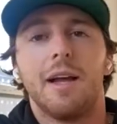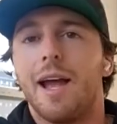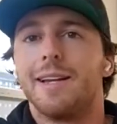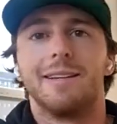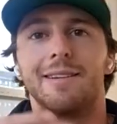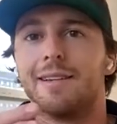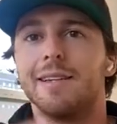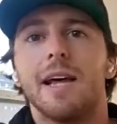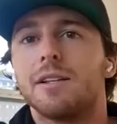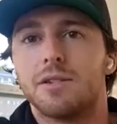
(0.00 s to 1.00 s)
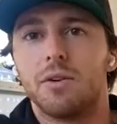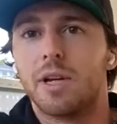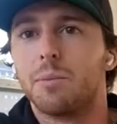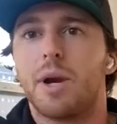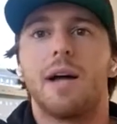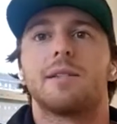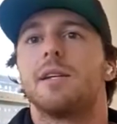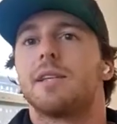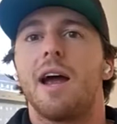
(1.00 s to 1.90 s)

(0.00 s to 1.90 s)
And in that soaking process,